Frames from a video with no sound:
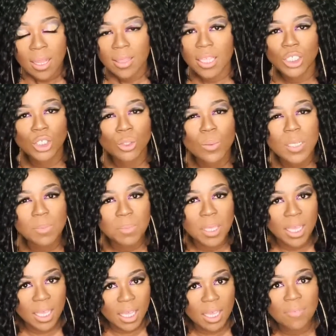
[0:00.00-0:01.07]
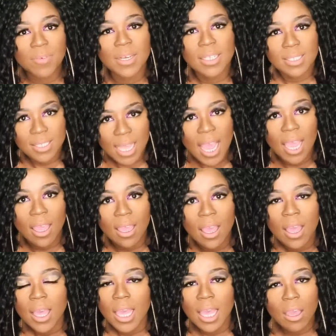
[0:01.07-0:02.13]
There should always be a give and a take.
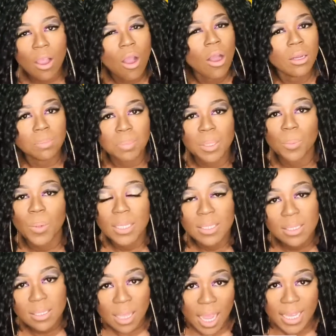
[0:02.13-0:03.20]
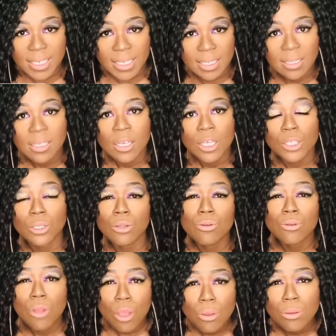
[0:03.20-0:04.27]
It can't be one-sided. So
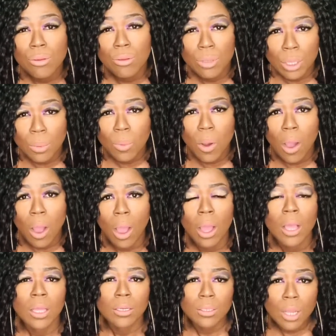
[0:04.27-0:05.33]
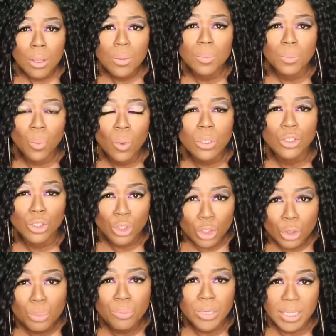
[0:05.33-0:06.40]
know who you are. Know what
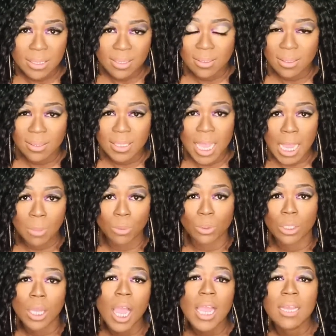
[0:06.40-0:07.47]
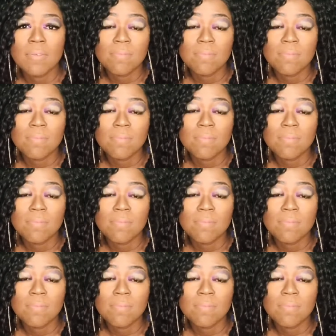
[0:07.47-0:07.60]
you bring to the table, the kind of